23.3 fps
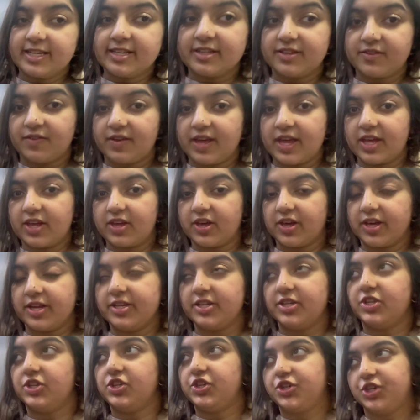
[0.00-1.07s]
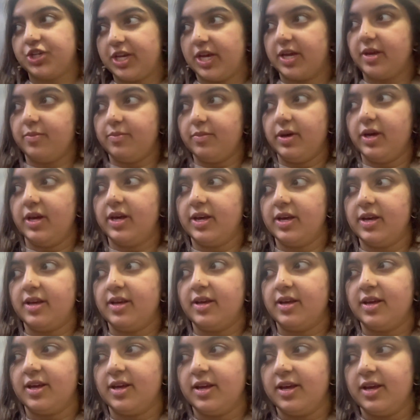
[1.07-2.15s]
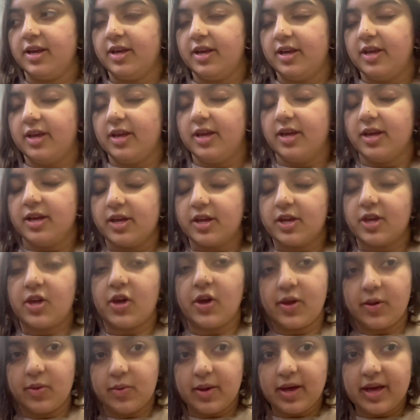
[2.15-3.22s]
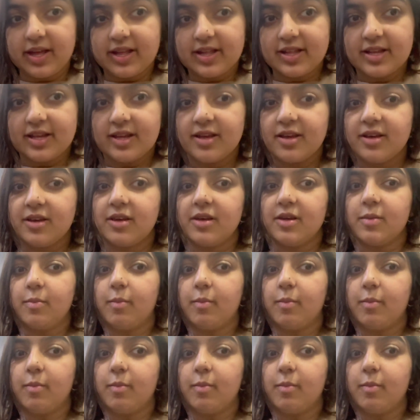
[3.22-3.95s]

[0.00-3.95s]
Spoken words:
fit, going to gym. Going well.